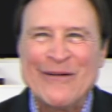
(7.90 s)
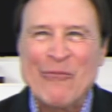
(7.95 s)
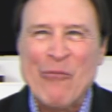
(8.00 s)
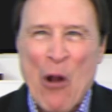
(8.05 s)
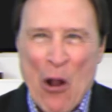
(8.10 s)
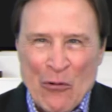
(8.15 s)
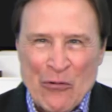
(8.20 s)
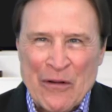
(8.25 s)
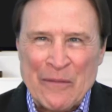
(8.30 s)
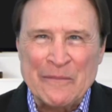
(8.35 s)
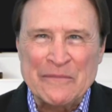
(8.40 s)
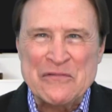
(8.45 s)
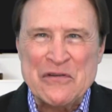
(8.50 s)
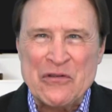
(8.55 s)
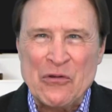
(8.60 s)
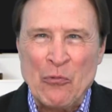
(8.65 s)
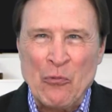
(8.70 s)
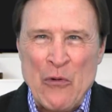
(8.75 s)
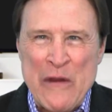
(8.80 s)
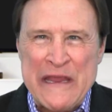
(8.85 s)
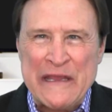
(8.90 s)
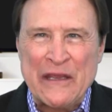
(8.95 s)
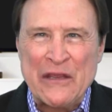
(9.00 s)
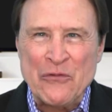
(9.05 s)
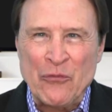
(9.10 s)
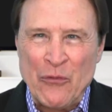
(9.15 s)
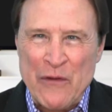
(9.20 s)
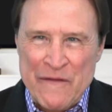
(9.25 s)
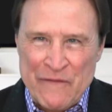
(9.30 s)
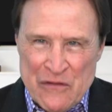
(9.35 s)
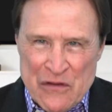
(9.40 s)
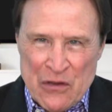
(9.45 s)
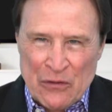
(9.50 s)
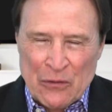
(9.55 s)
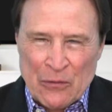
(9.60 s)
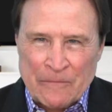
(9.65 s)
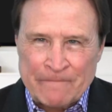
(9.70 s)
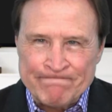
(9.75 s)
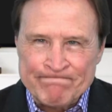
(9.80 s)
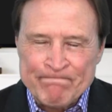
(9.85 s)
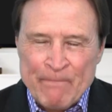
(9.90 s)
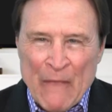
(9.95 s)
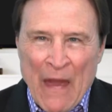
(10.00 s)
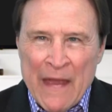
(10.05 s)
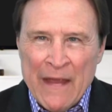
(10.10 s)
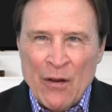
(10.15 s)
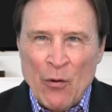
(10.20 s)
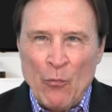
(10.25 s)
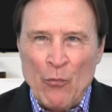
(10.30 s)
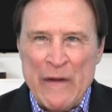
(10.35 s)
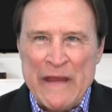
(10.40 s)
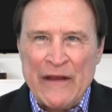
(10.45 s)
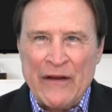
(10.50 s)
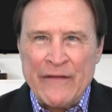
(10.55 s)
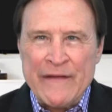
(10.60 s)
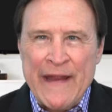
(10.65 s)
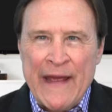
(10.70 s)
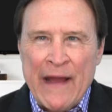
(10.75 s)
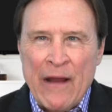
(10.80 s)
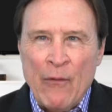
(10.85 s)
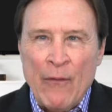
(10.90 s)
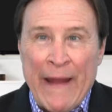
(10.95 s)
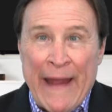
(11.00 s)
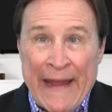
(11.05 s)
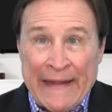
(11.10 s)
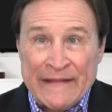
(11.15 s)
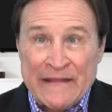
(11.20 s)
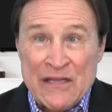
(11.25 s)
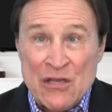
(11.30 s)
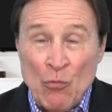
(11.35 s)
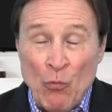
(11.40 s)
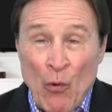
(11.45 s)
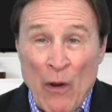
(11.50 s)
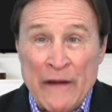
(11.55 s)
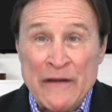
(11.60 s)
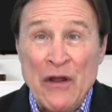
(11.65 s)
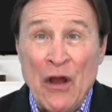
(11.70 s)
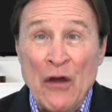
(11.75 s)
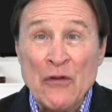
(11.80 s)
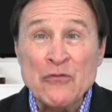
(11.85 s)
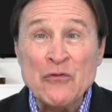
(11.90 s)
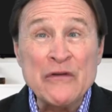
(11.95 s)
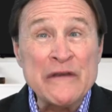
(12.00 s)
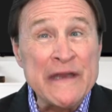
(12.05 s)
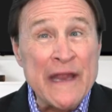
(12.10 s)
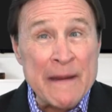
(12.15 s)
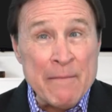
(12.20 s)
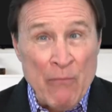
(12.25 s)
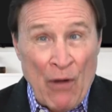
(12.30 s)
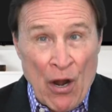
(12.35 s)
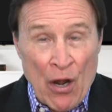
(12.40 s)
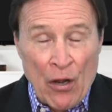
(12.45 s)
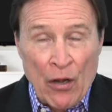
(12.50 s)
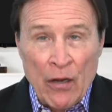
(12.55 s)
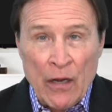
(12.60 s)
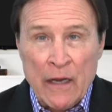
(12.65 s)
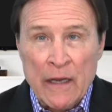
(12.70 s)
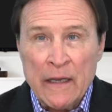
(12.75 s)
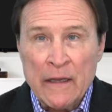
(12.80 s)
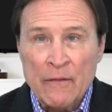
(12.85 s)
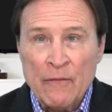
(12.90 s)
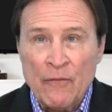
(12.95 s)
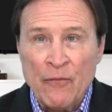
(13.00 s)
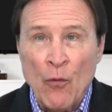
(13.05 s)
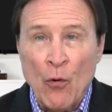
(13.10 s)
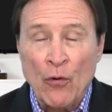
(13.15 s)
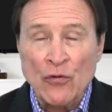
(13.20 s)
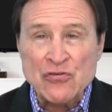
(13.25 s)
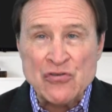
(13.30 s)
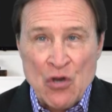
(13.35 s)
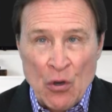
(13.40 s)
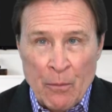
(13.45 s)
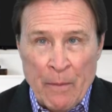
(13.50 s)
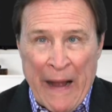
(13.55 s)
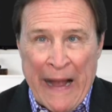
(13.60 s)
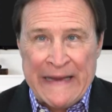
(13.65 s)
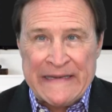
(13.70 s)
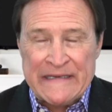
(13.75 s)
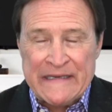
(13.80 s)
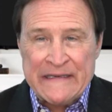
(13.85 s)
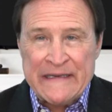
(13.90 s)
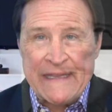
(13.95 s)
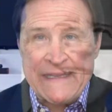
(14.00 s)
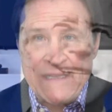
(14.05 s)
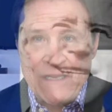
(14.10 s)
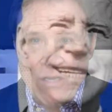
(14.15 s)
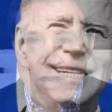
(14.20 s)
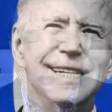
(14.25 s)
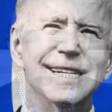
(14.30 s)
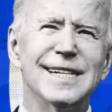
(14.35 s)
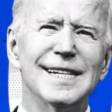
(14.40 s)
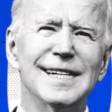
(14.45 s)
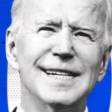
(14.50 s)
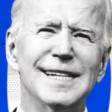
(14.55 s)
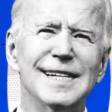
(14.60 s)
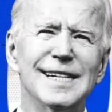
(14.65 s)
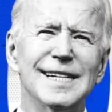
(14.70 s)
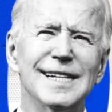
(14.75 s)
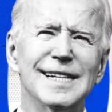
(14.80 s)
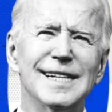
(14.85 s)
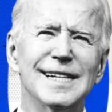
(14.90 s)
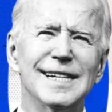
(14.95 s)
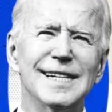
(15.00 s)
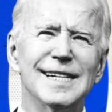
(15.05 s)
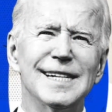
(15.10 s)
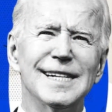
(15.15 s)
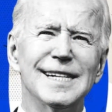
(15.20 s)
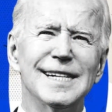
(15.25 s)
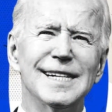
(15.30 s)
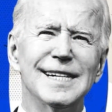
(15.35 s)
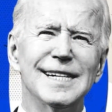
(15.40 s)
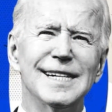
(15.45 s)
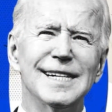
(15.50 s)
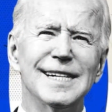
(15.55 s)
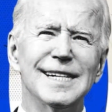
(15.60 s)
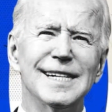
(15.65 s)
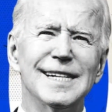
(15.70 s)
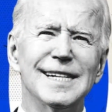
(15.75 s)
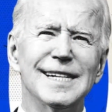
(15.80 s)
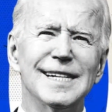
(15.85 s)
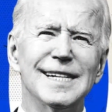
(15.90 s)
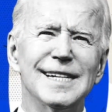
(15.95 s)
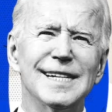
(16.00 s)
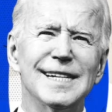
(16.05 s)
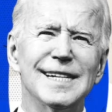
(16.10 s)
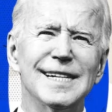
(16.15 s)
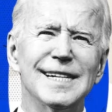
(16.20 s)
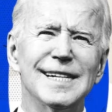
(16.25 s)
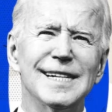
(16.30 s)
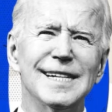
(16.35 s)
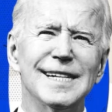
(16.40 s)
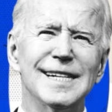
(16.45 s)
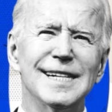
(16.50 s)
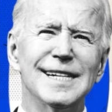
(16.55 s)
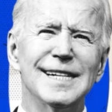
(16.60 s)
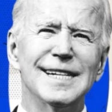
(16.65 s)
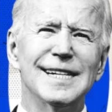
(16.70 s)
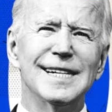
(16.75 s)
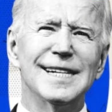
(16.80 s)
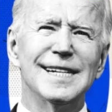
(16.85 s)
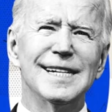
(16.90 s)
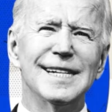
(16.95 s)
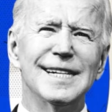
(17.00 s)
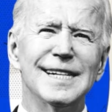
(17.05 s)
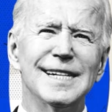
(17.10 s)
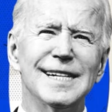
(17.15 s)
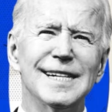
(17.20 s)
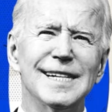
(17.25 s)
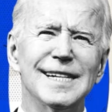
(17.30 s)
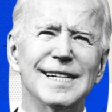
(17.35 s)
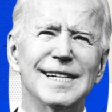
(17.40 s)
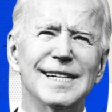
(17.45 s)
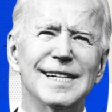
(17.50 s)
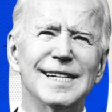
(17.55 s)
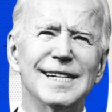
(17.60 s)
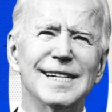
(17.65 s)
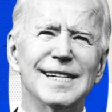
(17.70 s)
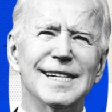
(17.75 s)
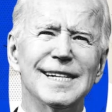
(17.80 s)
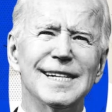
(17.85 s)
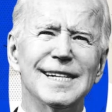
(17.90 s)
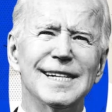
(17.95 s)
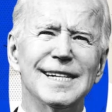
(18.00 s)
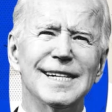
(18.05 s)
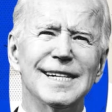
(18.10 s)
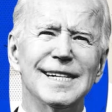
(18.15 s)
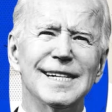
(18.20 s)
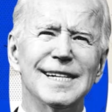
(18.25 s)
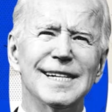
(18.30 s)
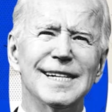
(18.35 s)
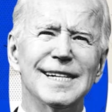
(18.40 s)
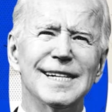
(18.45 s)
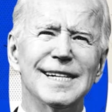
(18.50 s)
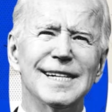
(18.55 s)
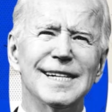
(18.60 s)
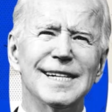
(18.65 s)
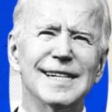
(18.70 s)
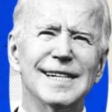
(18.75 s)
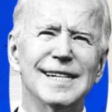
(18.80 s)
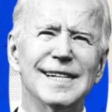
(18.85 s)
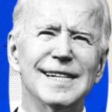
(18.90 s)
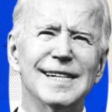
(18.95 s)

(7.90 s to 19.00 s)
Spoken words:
Welcome to the Week in Review. We are now at the 100-day mark for Joe Biden in office, and I want to share with you on a theme